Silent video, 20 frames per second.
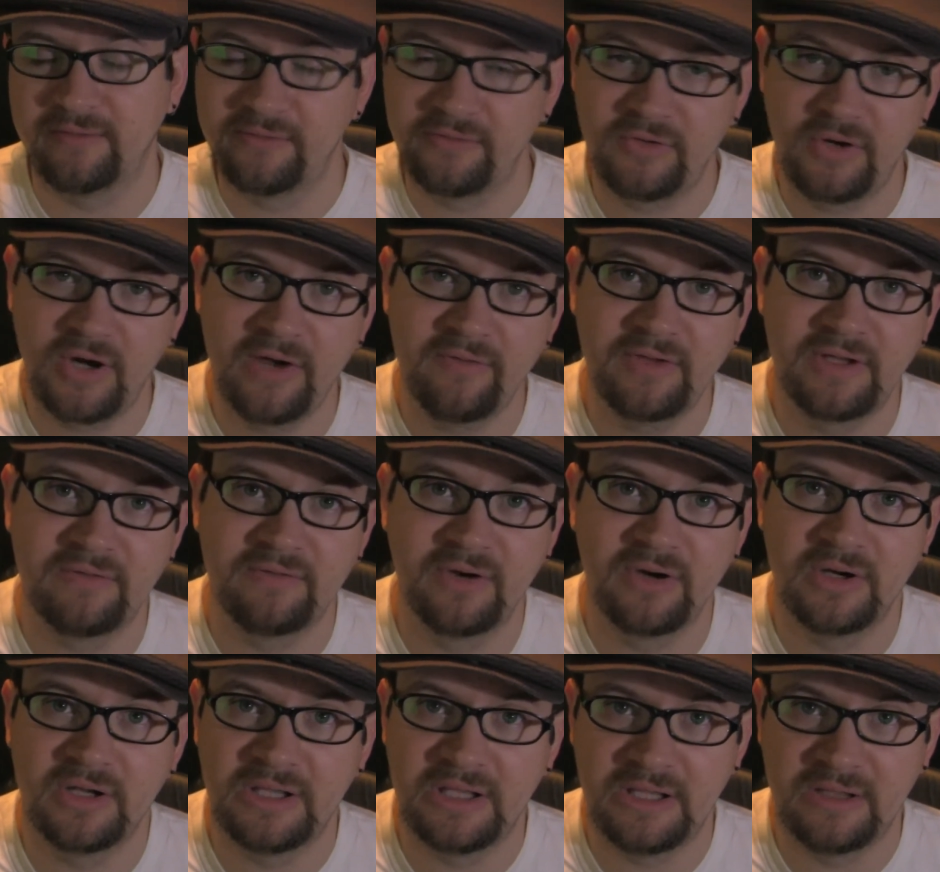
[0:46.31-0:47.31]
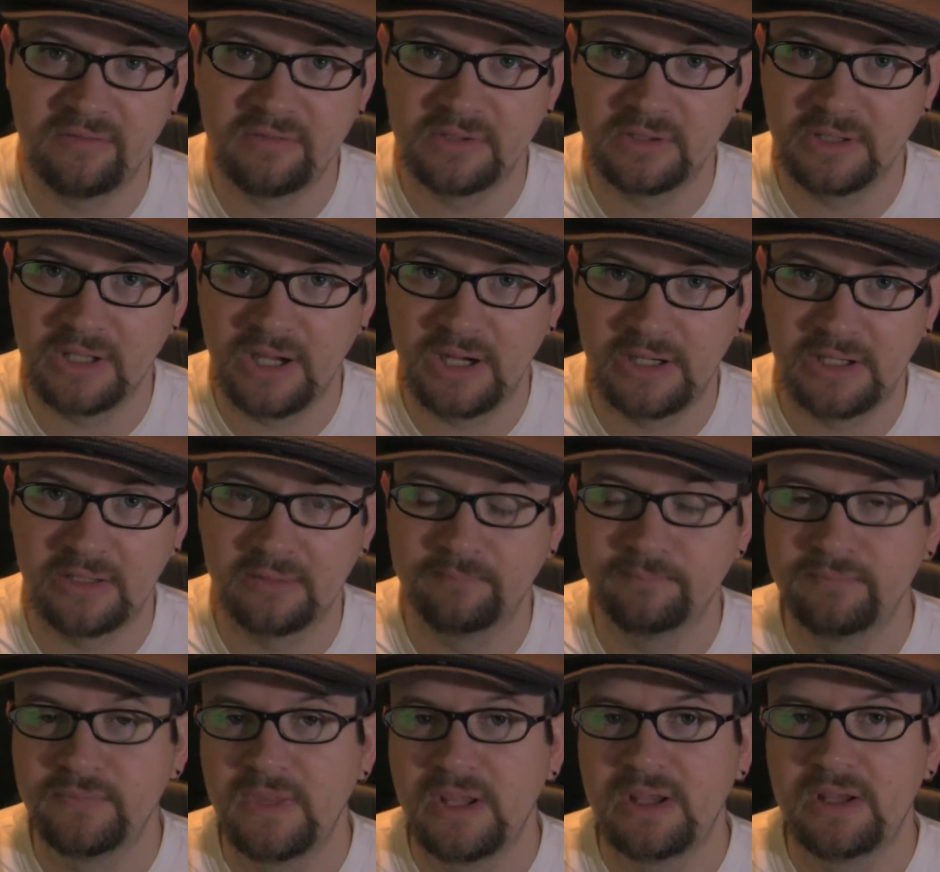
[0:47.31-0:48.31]
If you're having very even lighting,
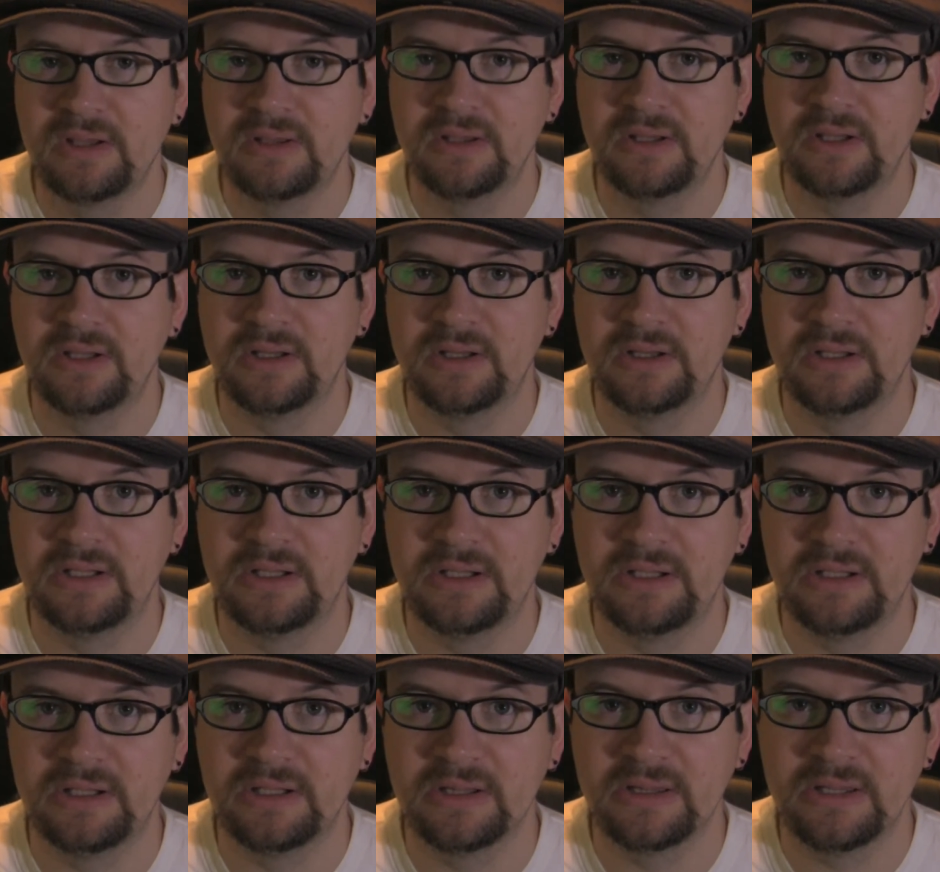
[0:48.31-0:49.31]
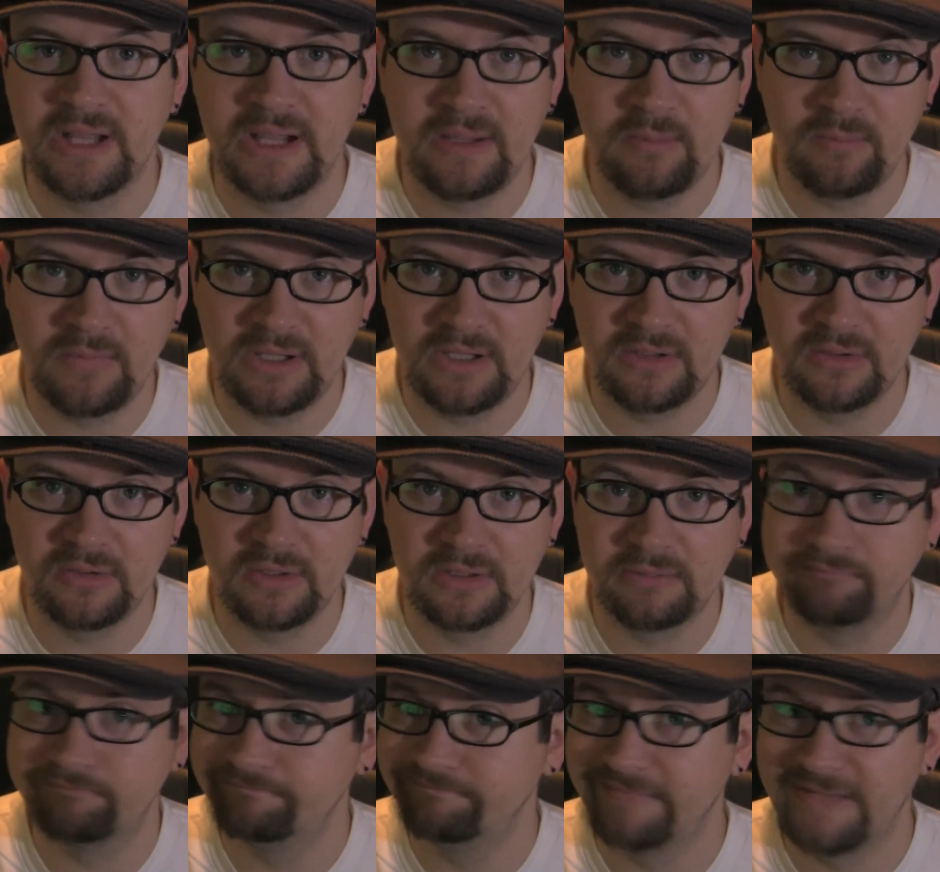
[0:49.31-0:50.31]
then the light
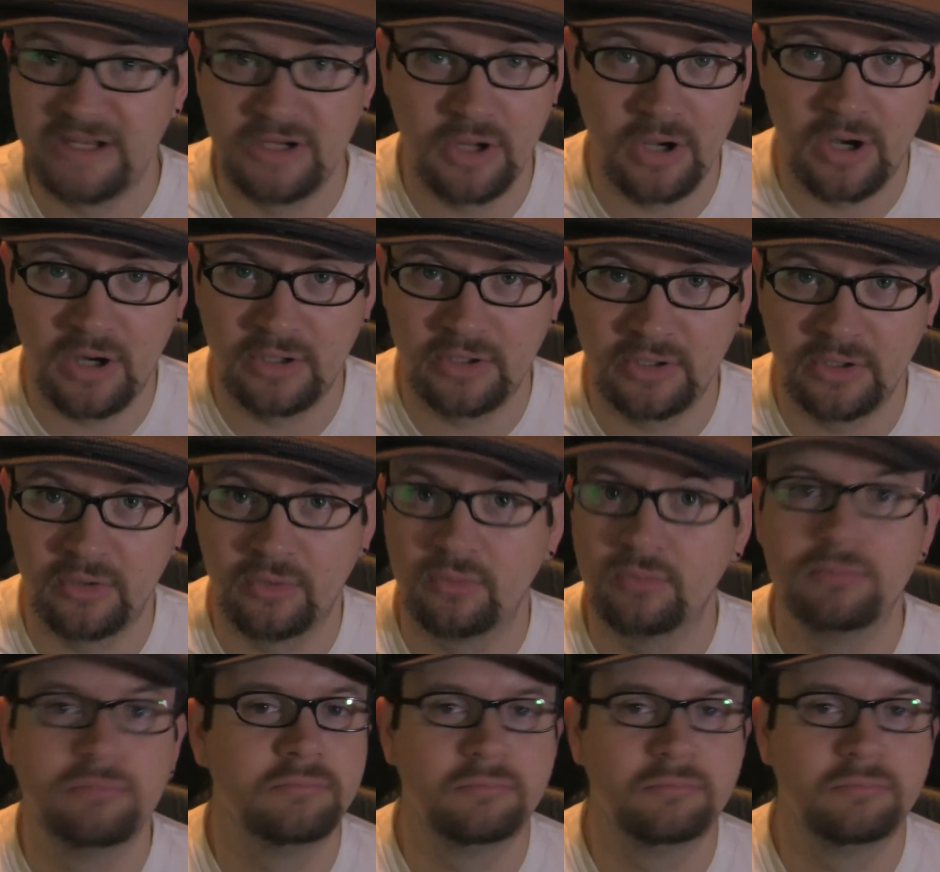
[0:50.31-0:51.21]
metering in auto